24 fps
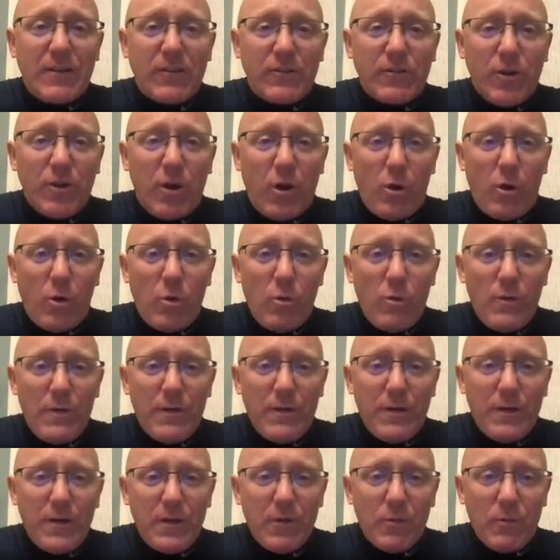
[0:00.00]
And so
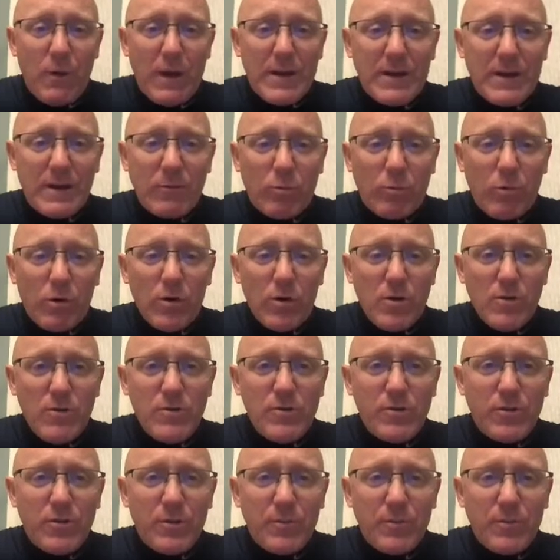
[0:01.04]
write it in words.